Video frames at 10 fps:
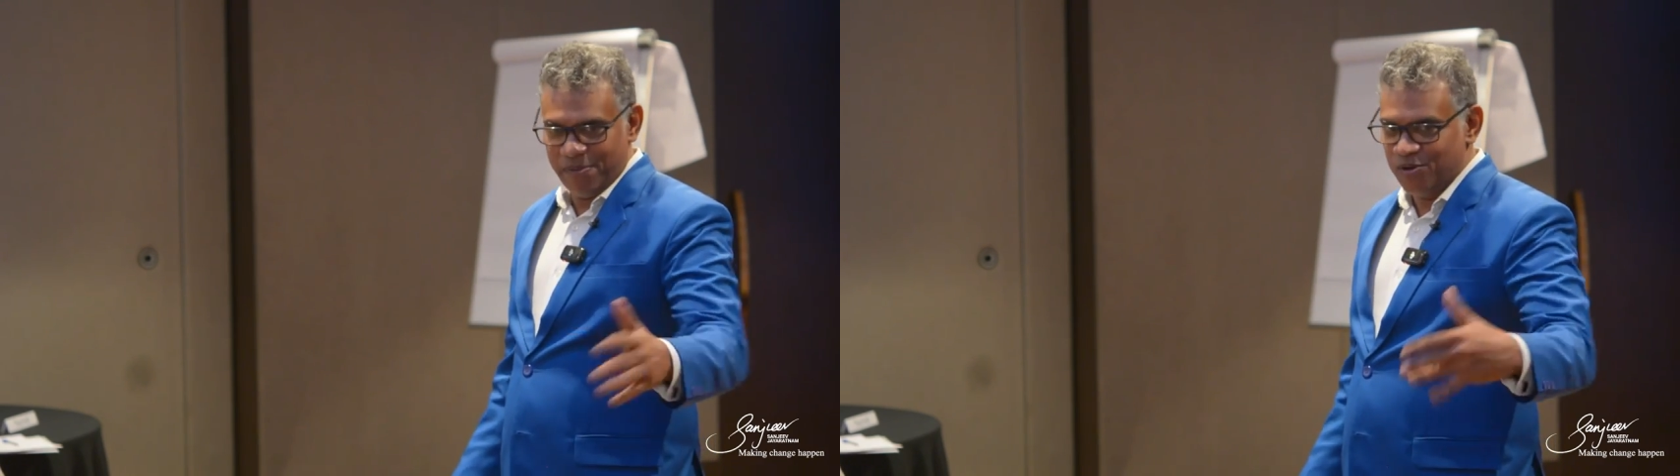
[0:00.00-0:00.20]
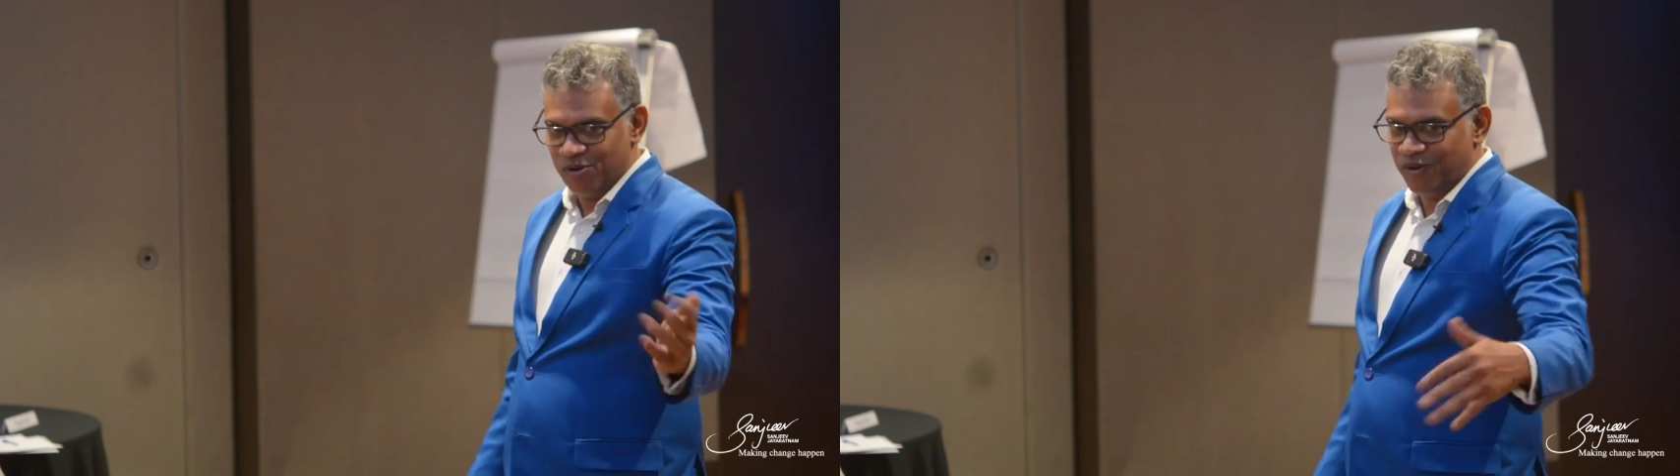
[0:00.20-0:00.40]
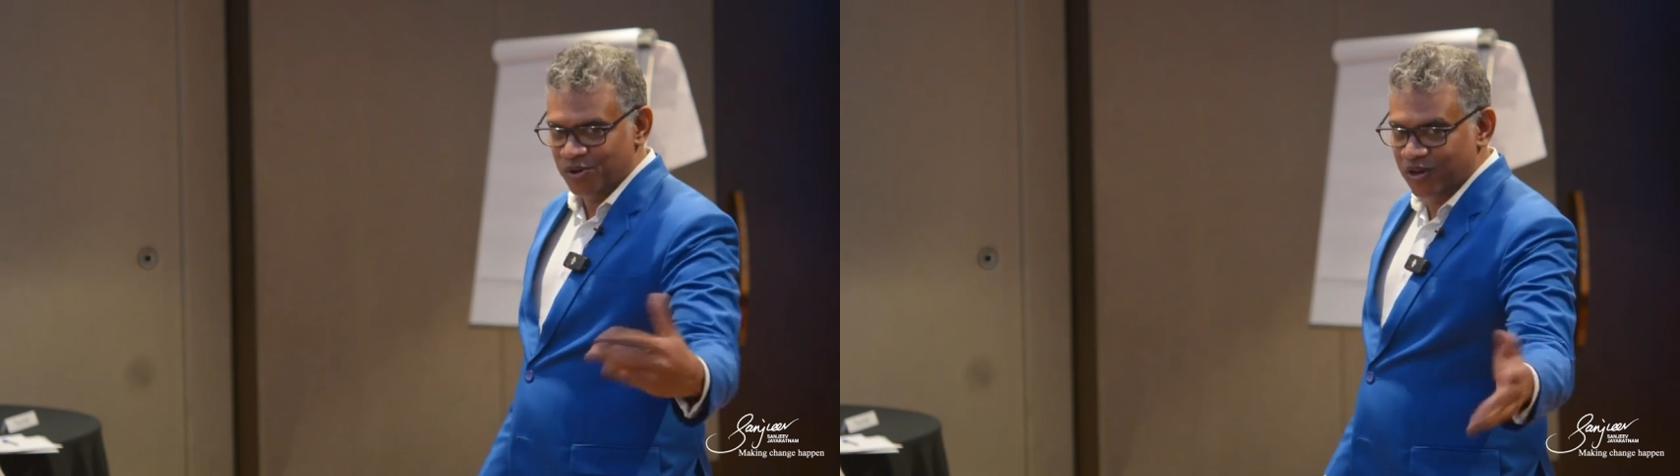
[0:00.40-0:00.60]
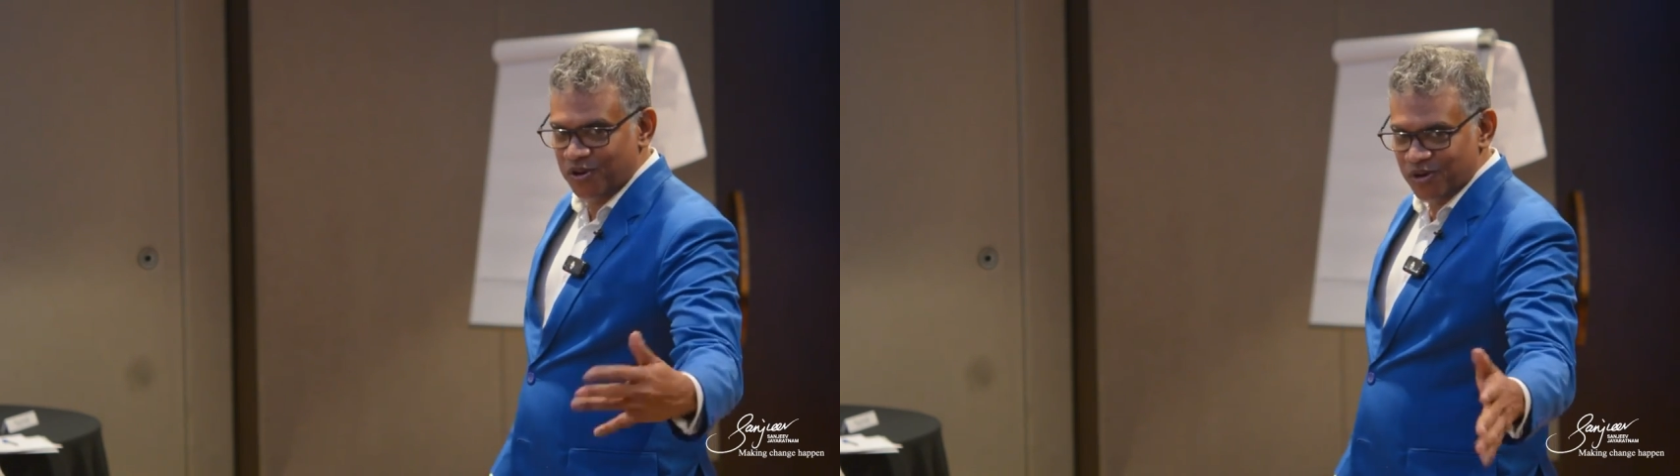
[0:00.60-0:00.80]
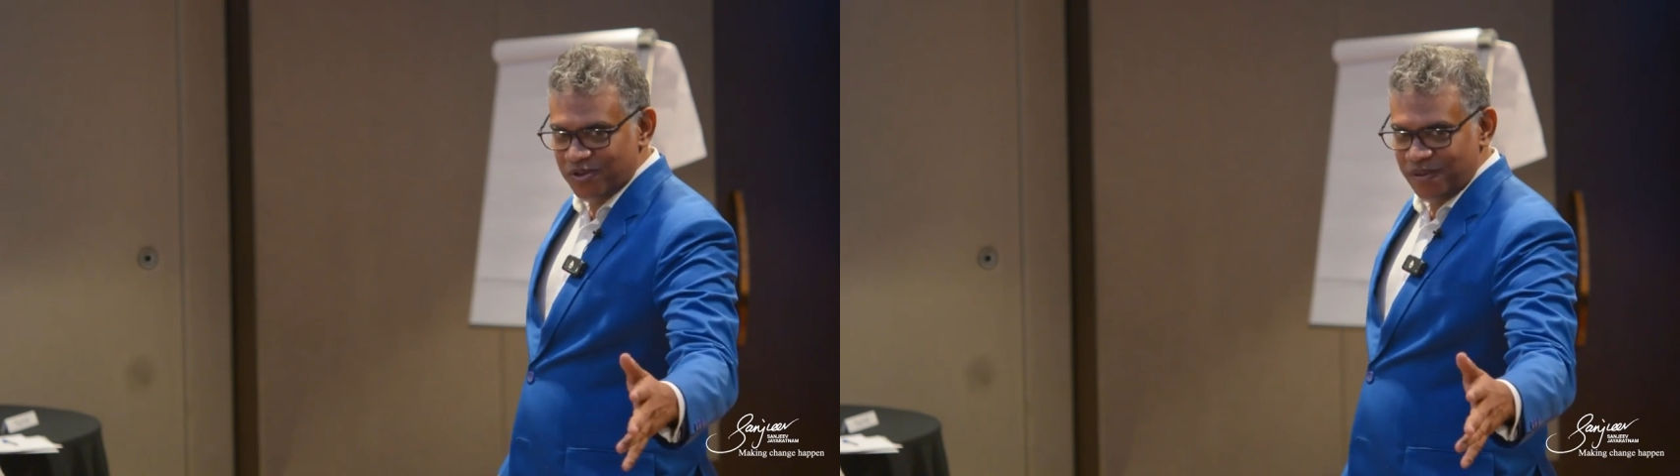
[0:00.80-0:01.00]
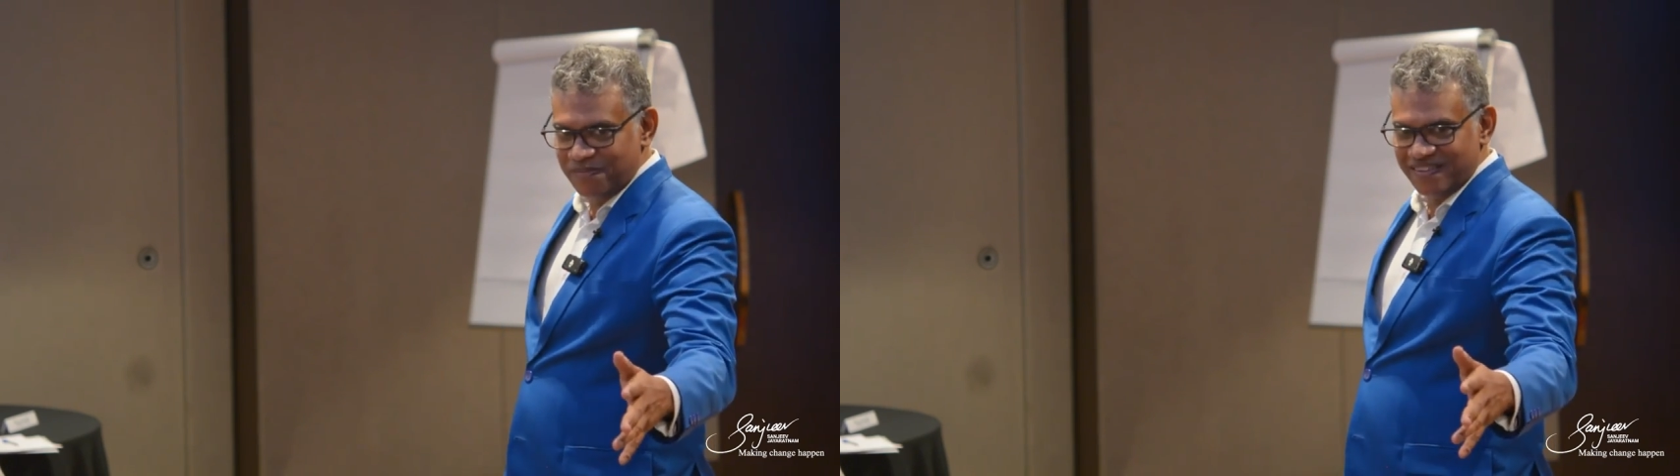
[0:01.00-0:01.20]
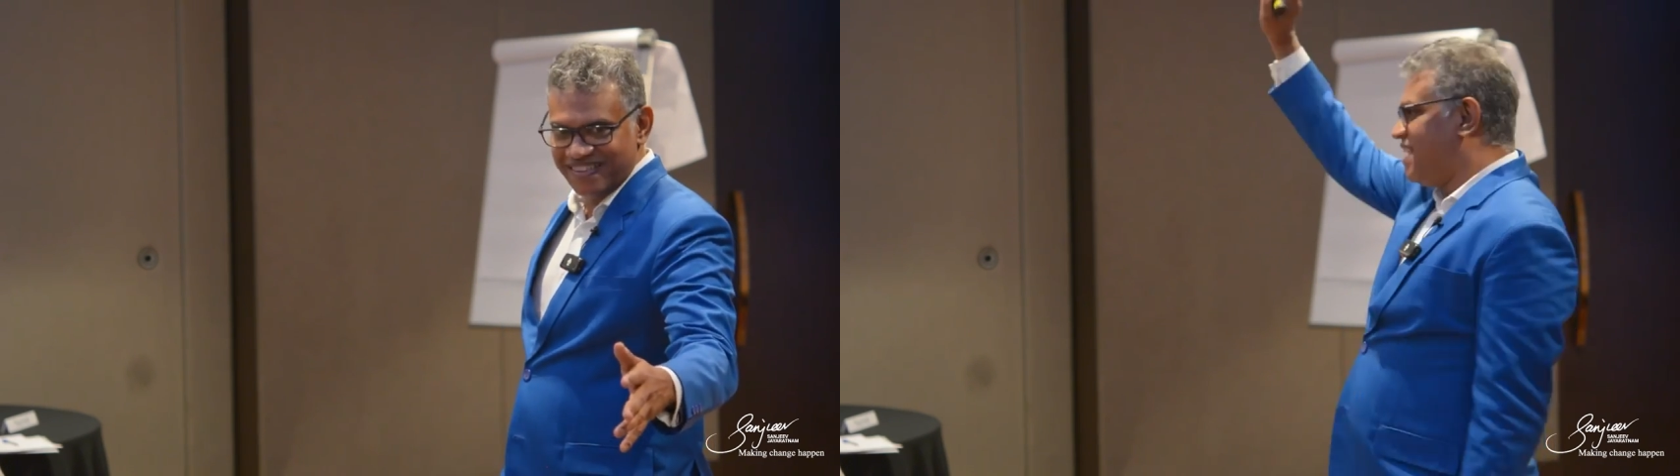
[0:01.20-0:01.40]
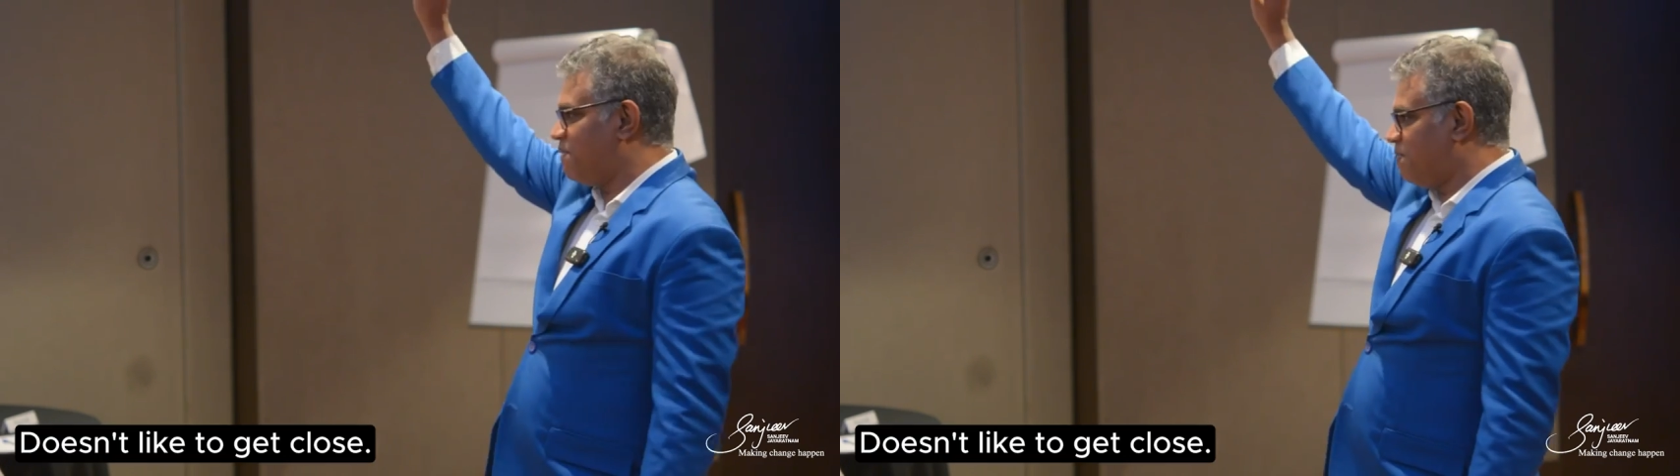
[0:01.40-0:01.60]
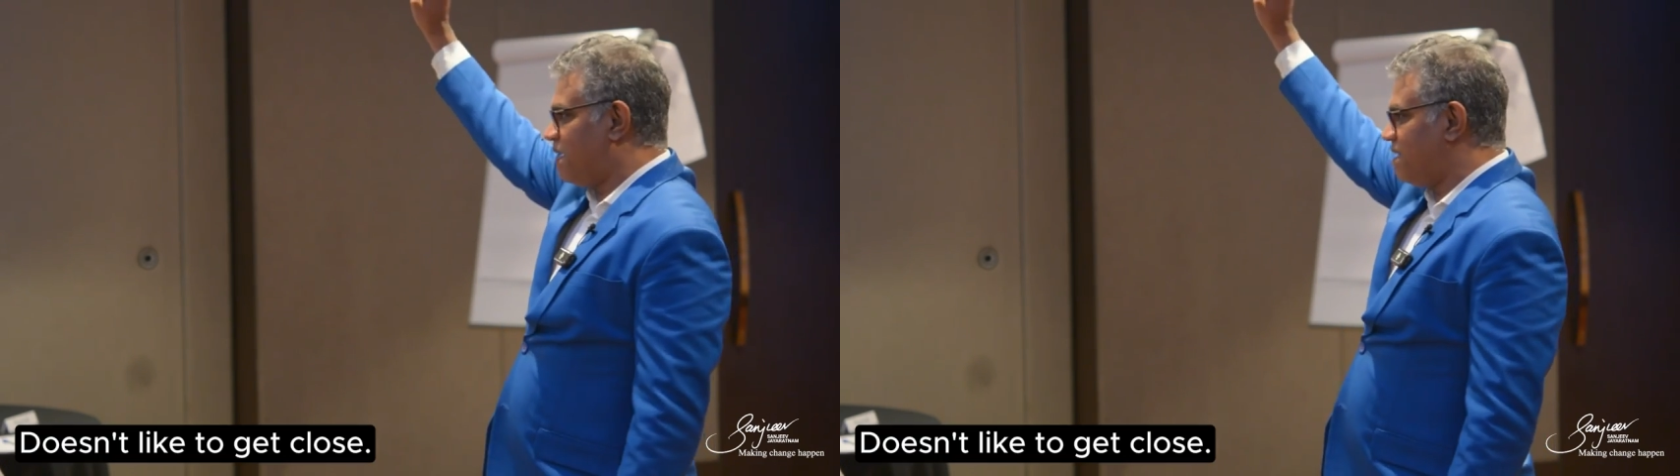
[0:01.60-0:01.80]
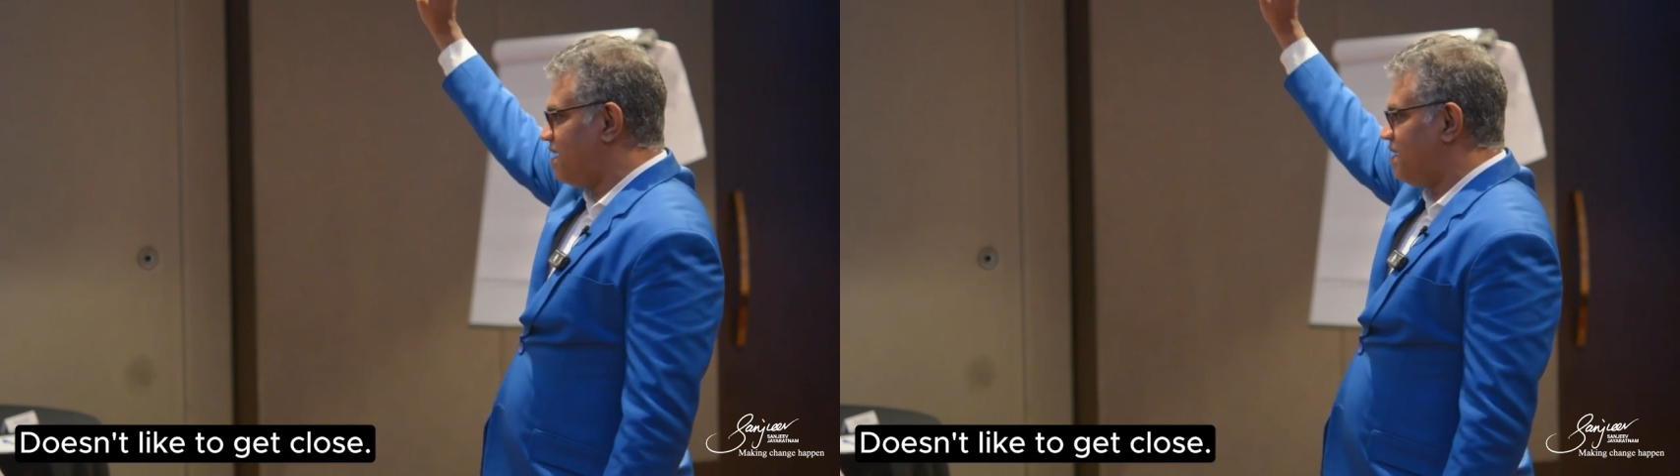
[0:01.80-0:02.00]
people don't want to go and talk to them. Other
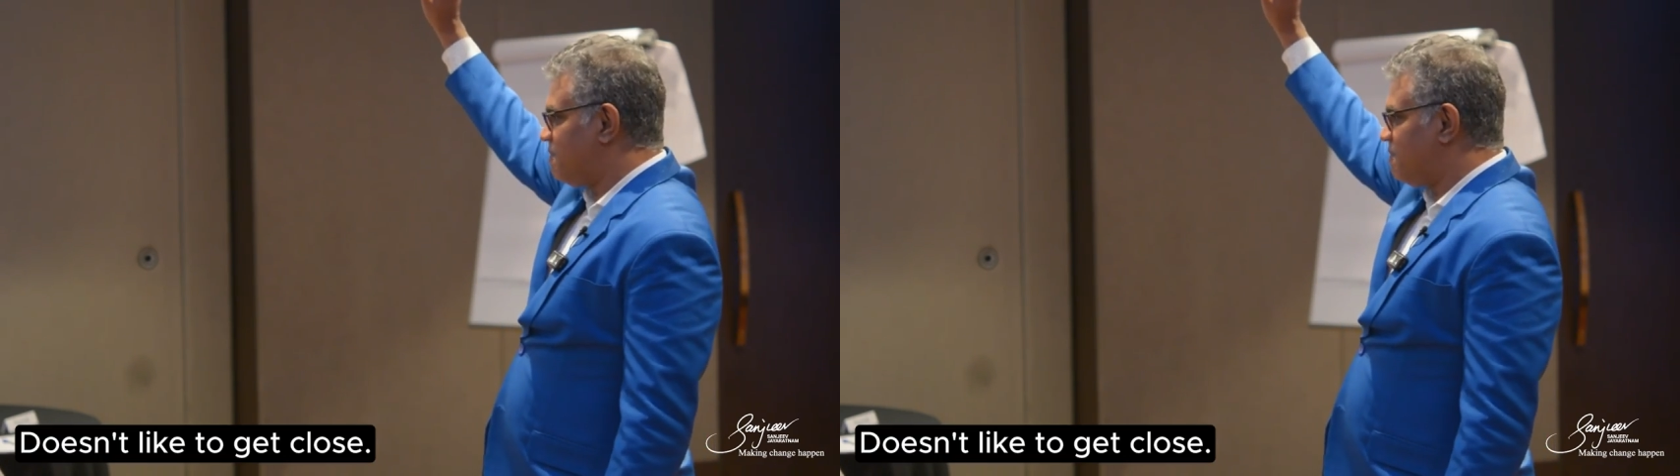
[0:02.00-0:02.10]
people like